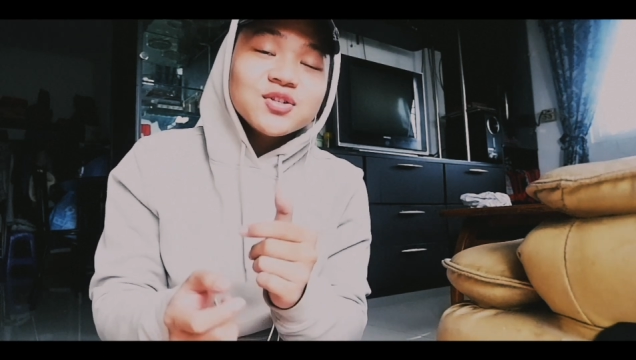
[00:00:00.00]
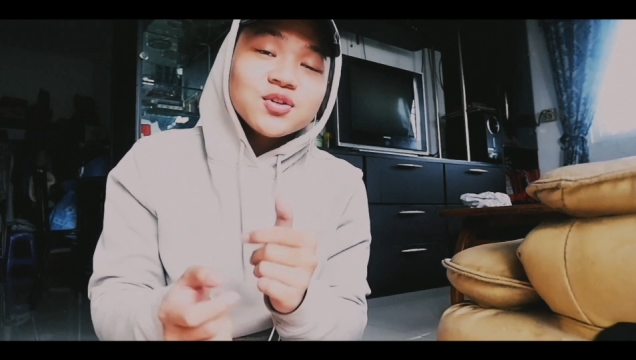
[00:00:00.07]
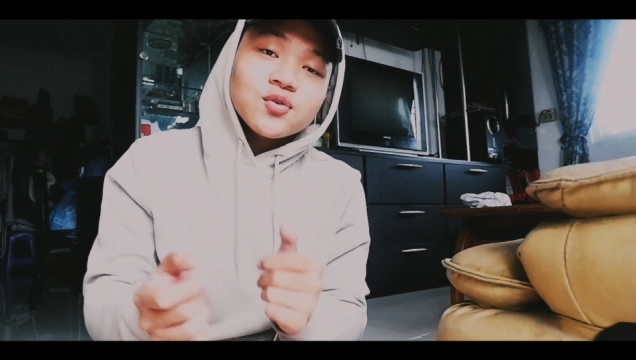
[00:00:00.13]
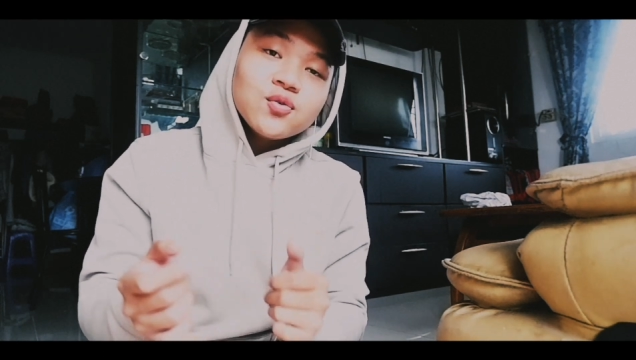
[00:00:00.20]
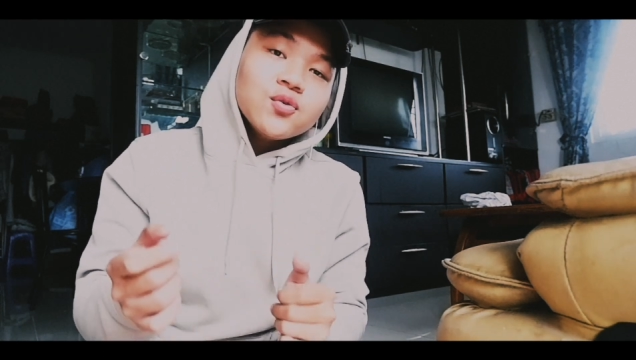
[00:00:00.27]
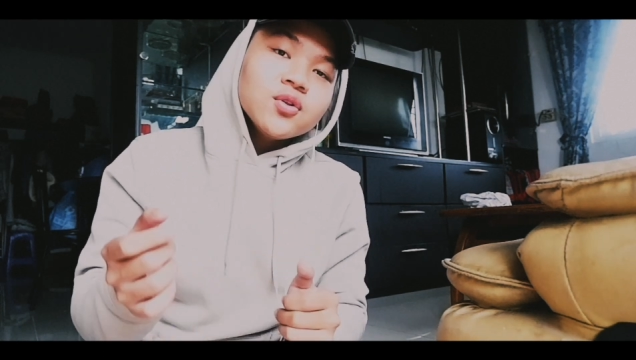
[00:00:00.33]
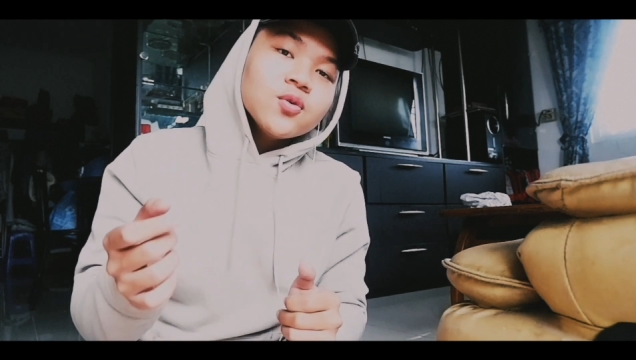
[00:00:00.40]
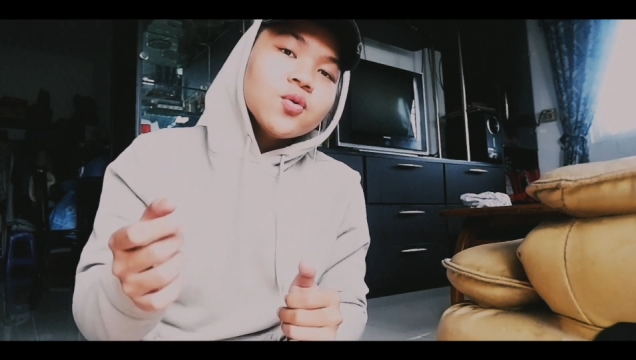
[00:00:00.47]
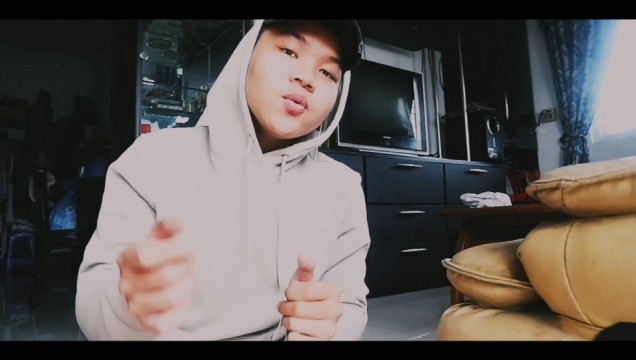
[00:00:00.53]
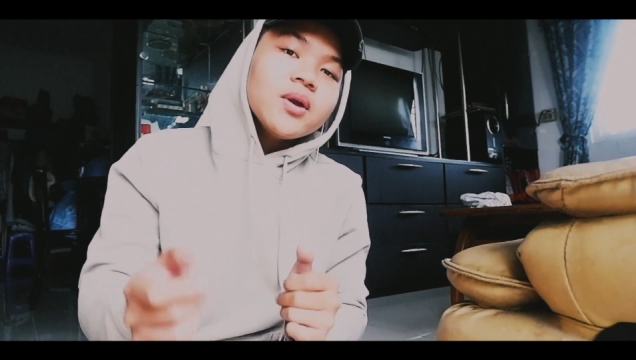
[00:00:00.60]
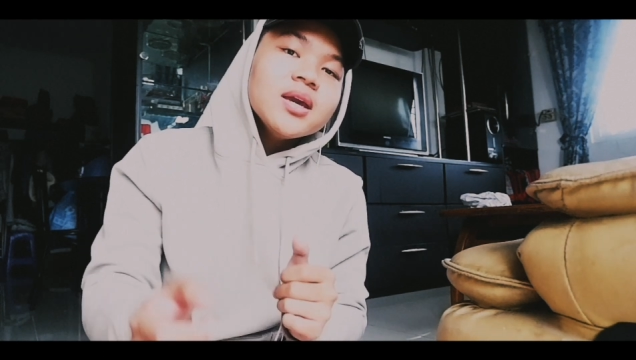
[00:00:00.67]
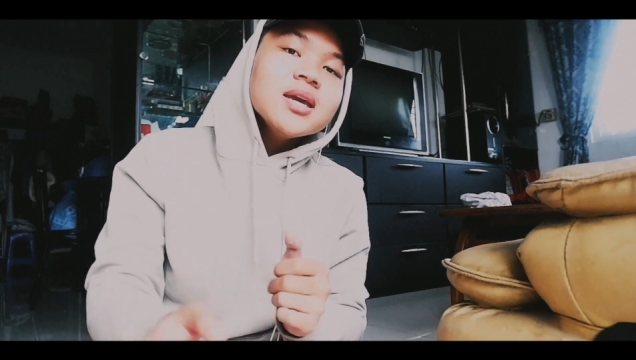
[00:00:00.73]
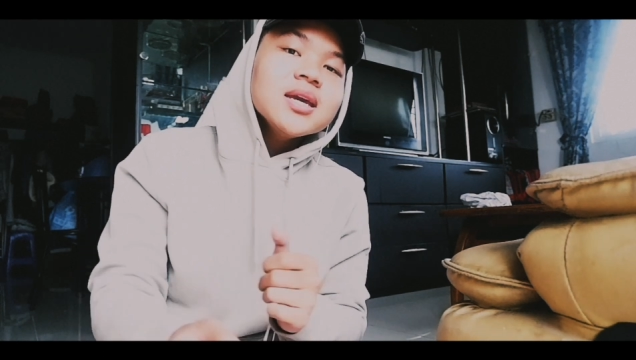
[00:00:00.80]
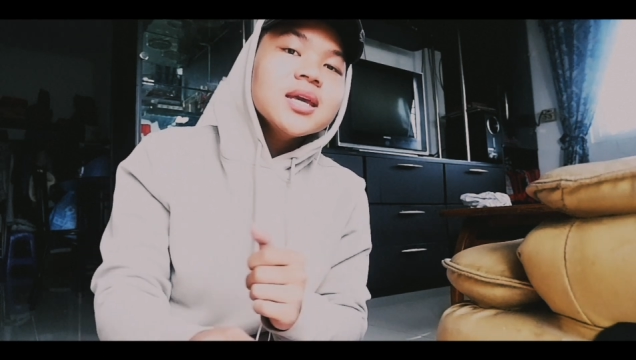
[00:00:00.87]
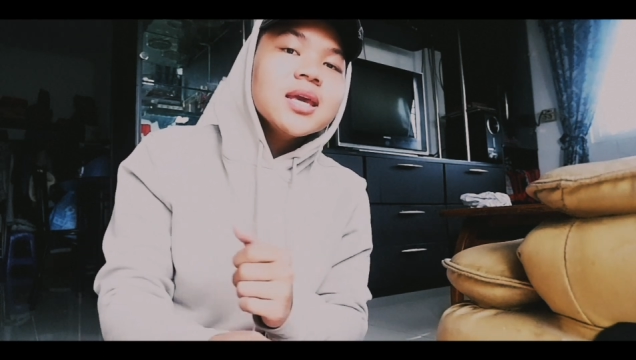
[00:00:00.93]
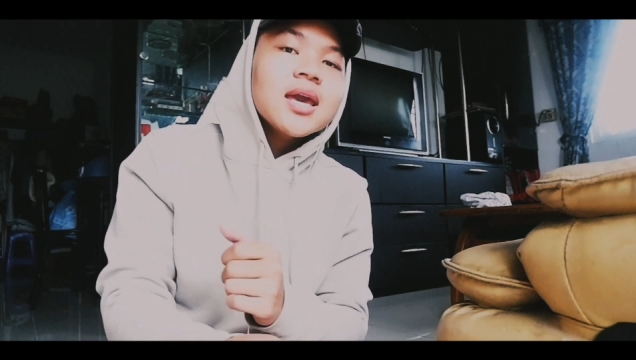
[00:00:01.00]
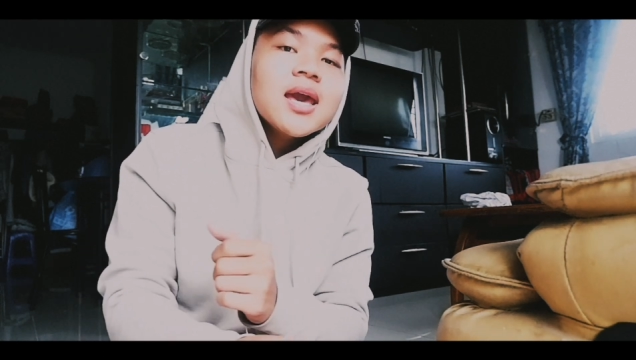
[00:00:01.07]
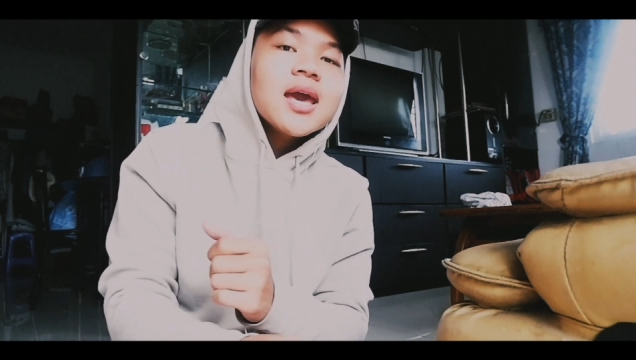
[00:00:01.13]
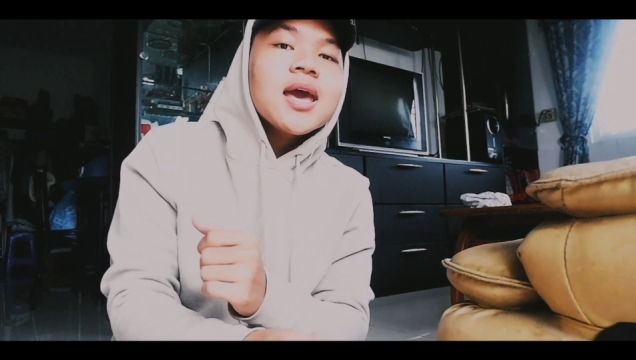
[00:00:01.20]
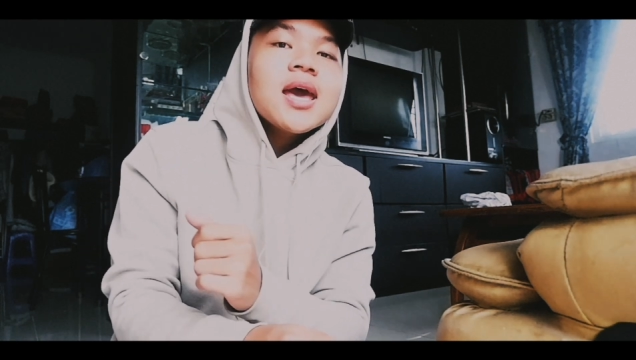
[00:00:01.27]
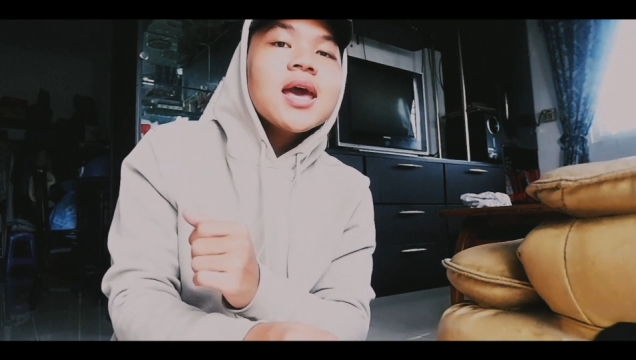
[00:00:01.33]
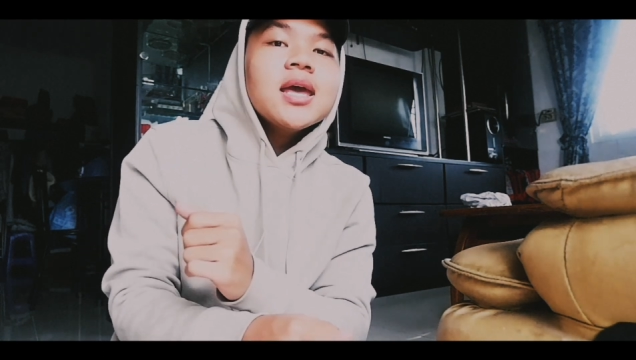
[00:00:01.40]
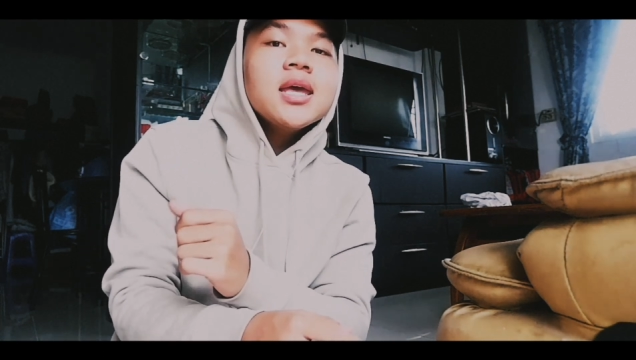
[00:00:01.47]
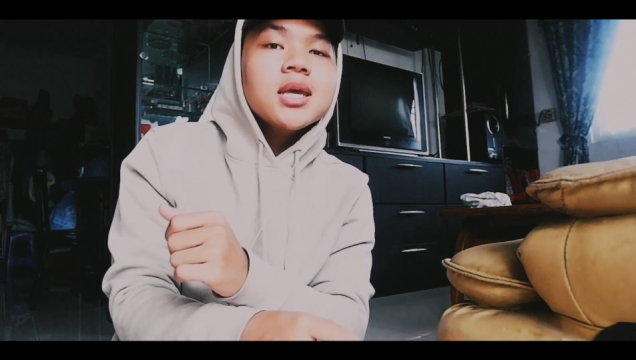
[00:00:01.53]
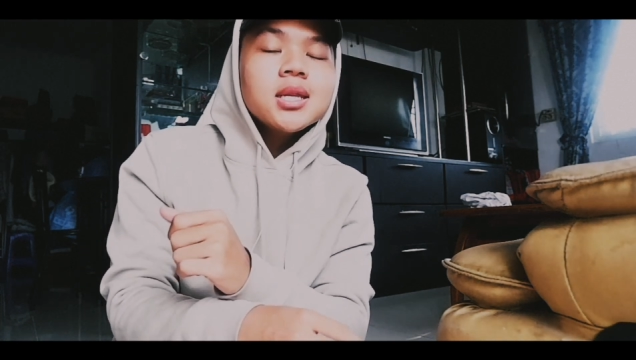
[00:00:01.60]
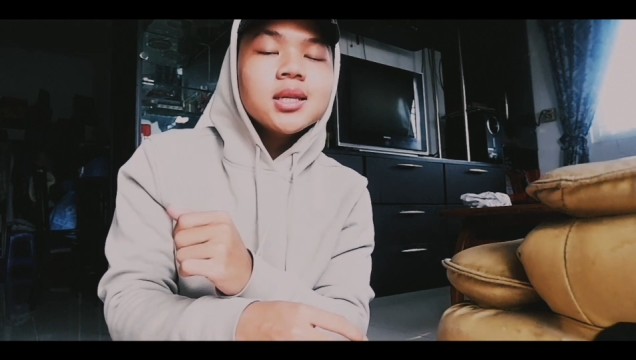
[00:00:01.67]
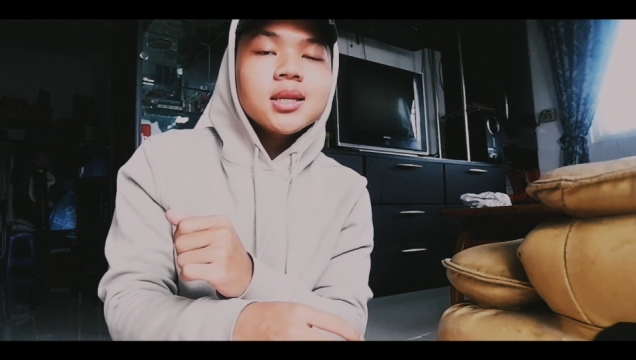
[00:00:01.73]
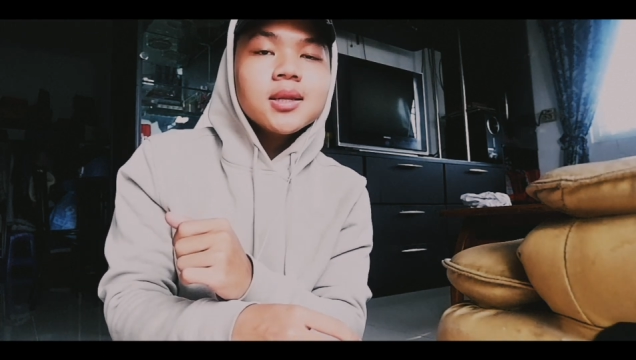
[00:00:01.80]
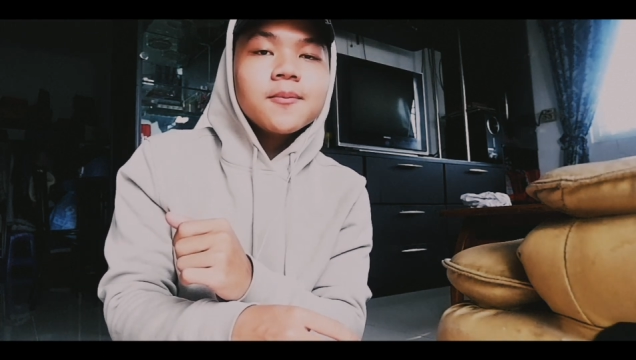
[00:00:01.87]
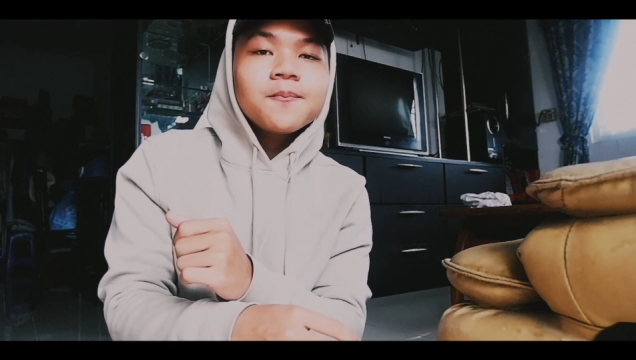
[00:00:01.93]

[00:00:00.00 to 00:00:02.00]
through the weekend.